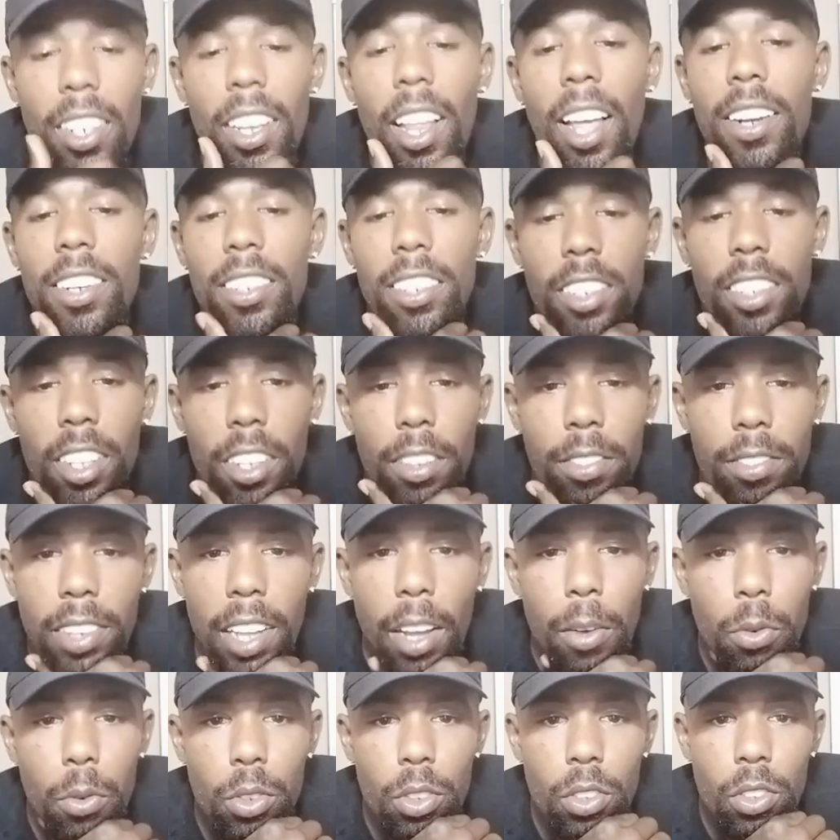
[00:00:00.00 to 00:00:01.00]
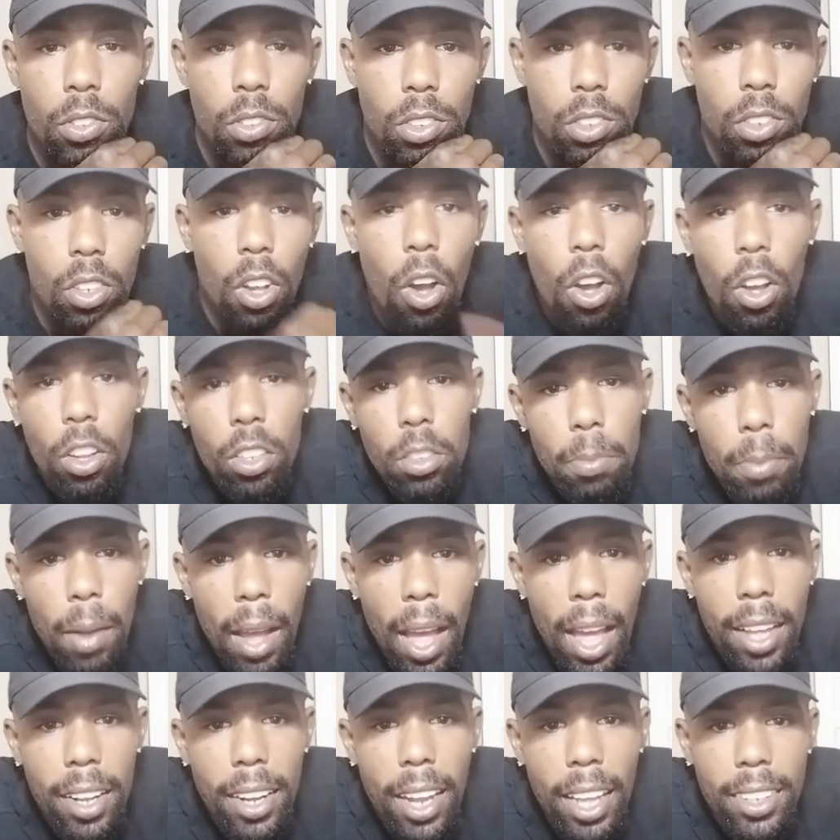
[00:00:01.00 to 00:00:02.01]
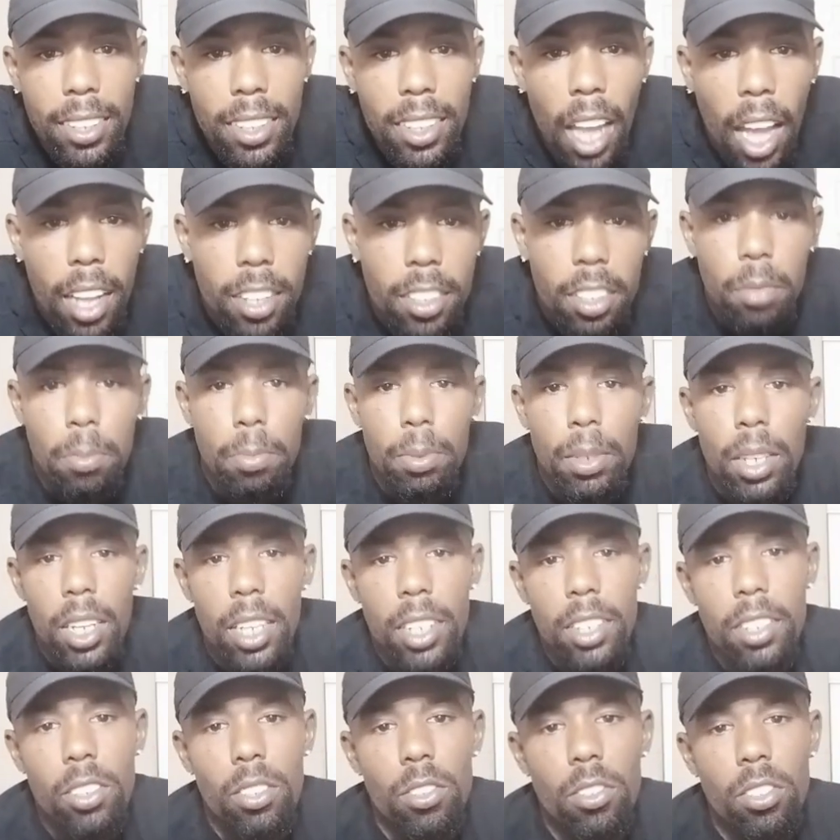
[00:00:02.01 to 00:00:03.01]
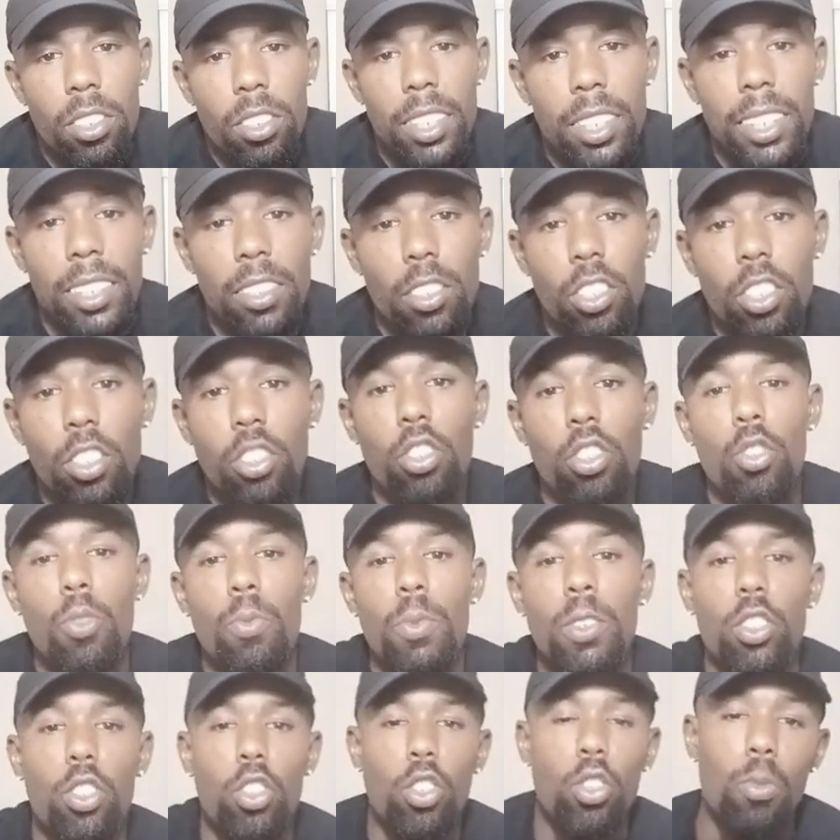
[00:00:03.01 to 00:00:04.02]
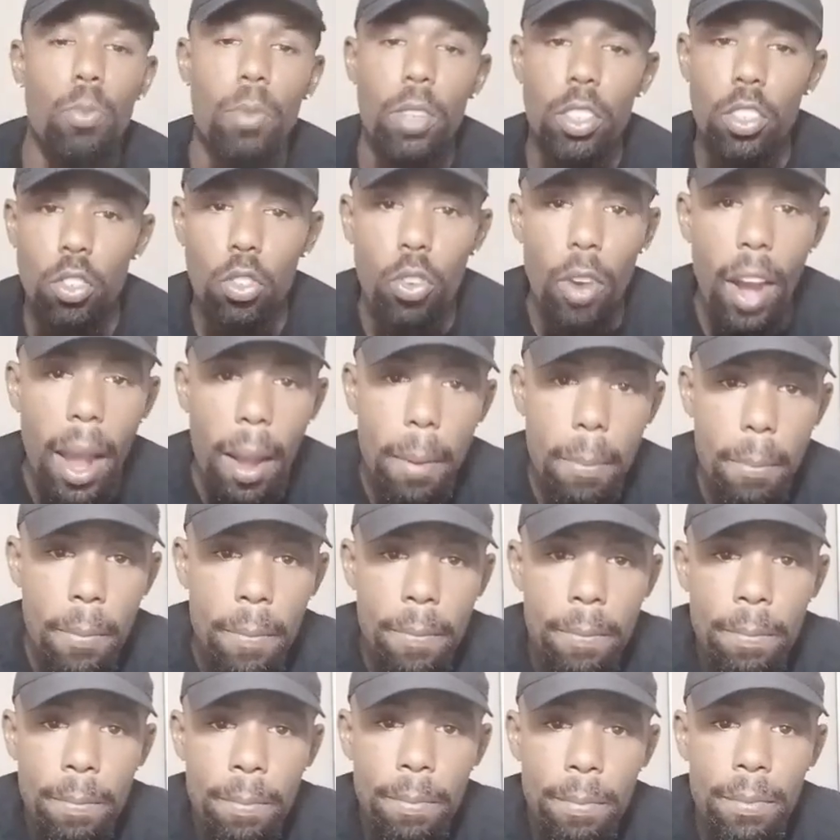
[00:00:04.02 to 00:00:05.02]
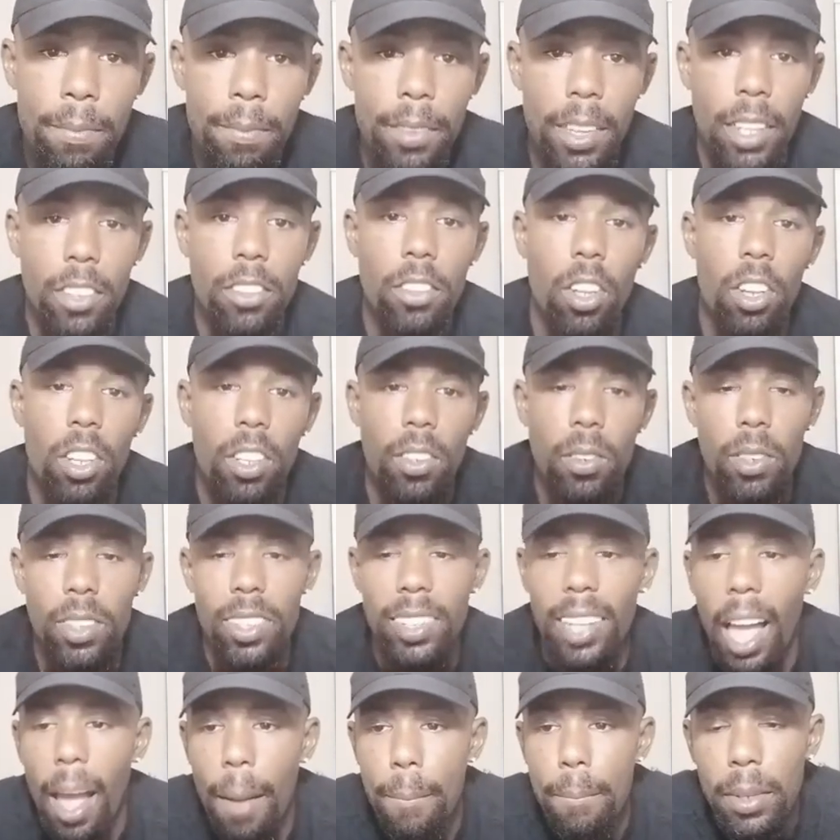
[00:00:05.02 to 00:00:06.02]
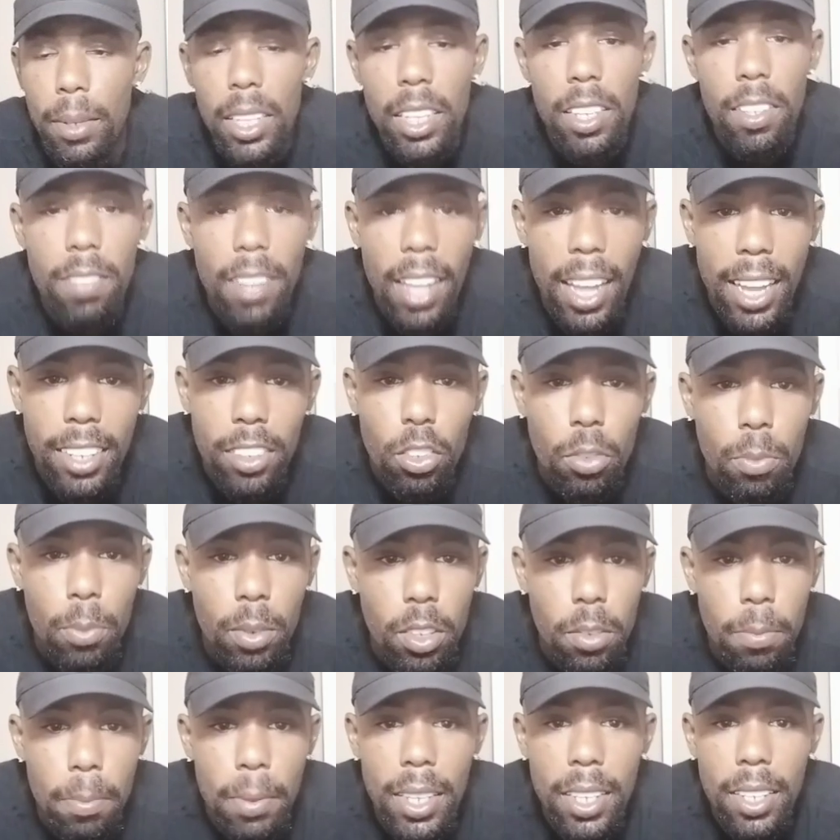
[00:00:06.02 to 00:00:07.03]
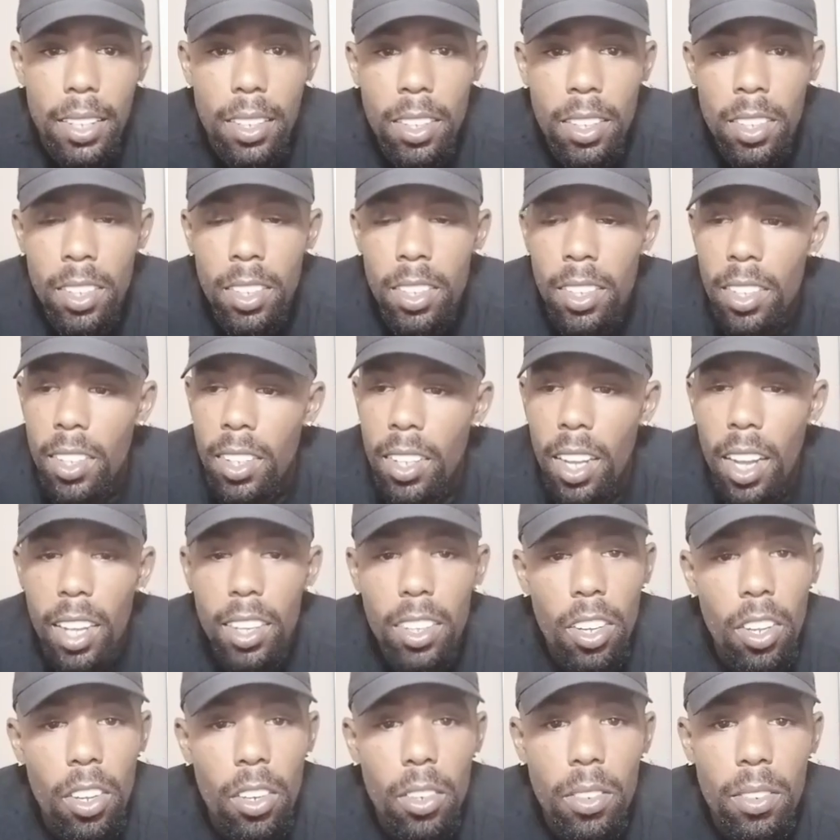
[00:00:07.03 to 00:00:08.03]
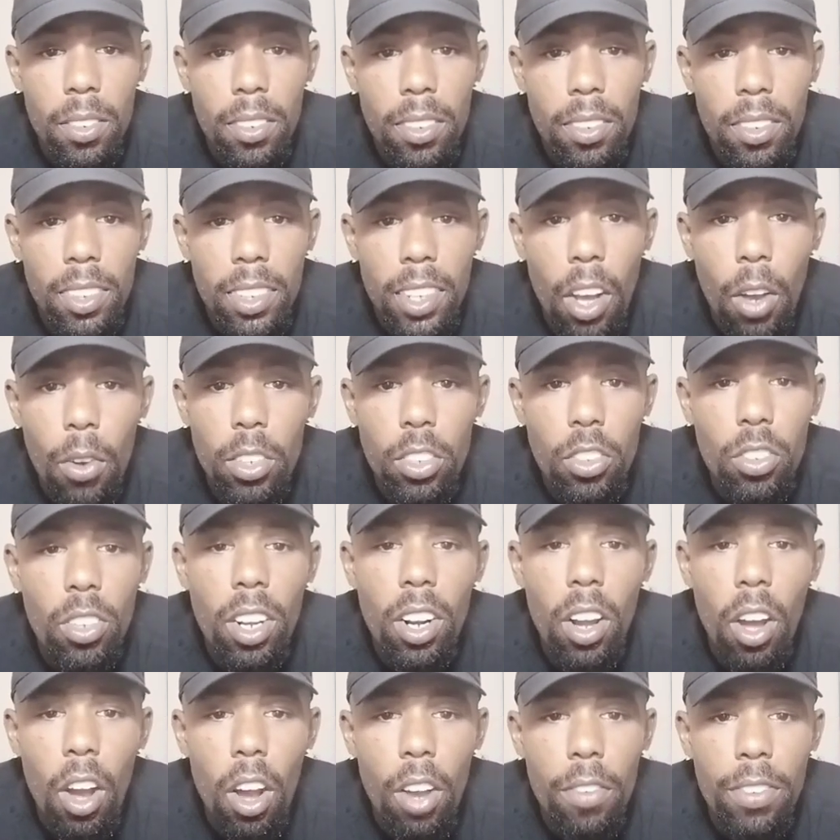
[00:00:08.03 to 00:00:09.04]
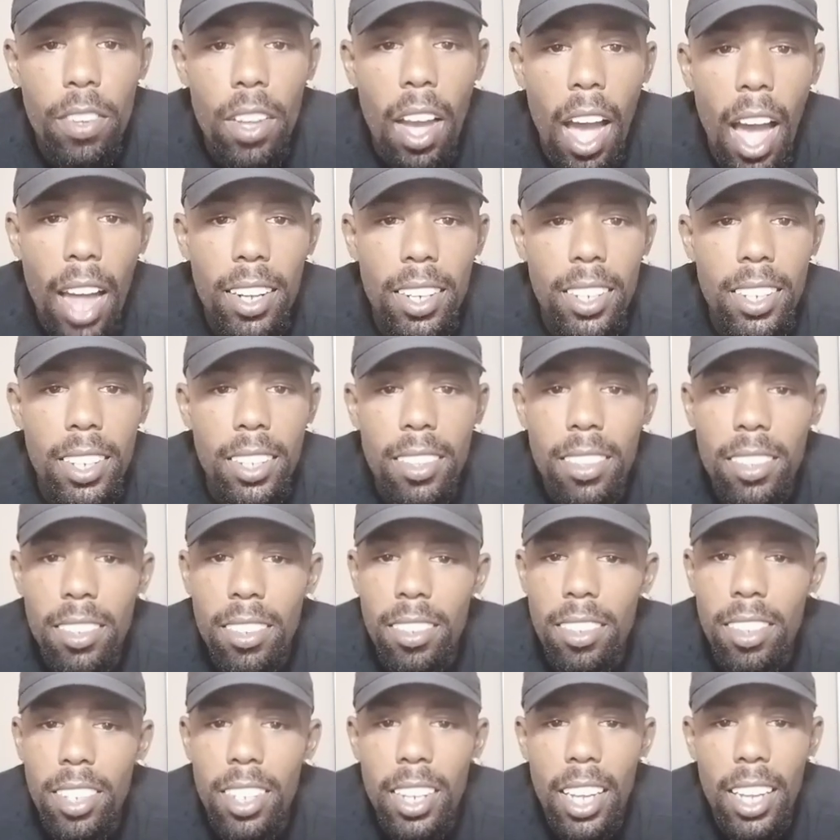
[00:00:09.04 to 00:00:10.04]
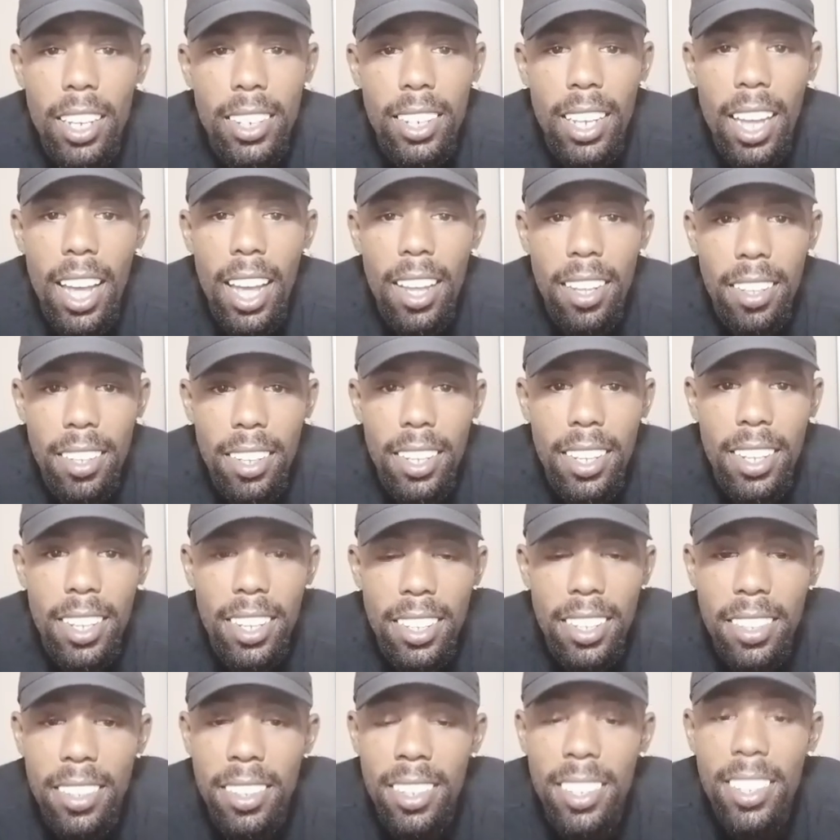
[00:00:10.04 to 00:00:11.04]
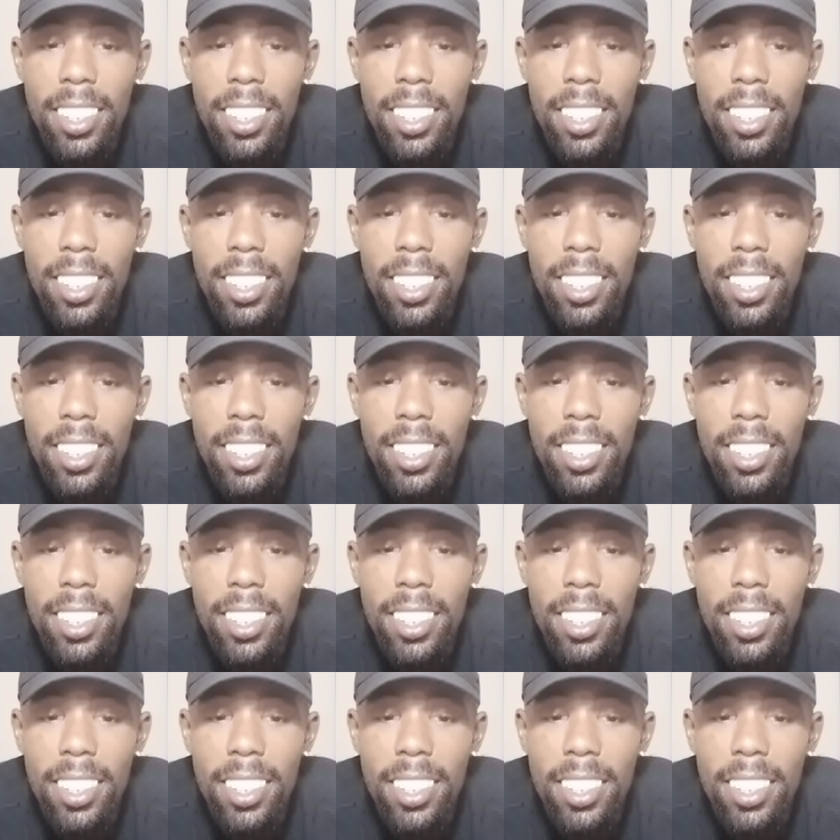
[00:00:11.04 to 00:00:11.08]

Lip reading: a lot of stuff that was caused by like toxic blood. So just consuming too much crap. That's all it was. I believe they ate too much meat. I know. They're always trying to offer you hot links and shit like that. Yeah.